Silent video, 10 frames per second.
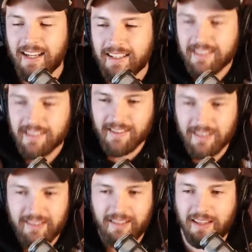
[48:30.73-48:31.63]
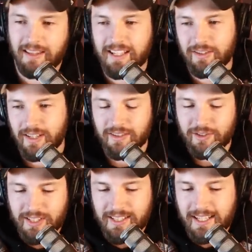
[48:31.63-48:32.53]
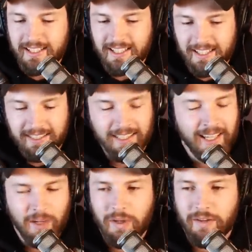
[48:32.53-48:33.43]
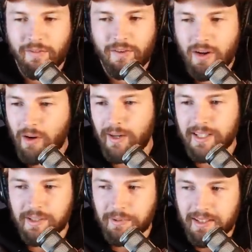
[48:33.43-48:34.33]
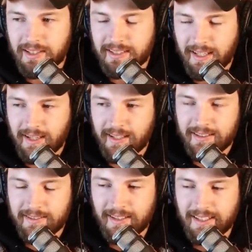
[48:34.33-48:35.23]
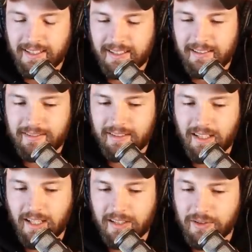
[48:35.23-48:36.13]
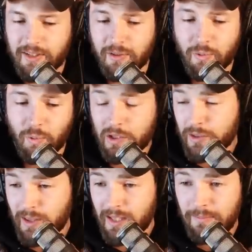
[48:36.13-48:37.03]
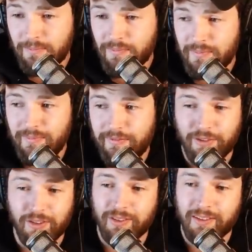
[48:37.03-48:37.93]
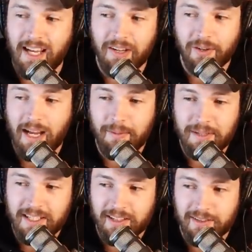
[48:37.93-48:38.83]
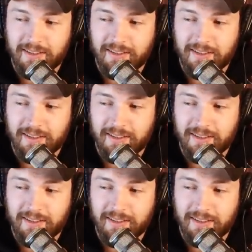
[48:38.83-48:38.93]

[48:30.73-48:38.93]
Yeah. Cause like you said, she's nineteen. We have no idea what this guy, like uh, your sister works with him for, I don't know how many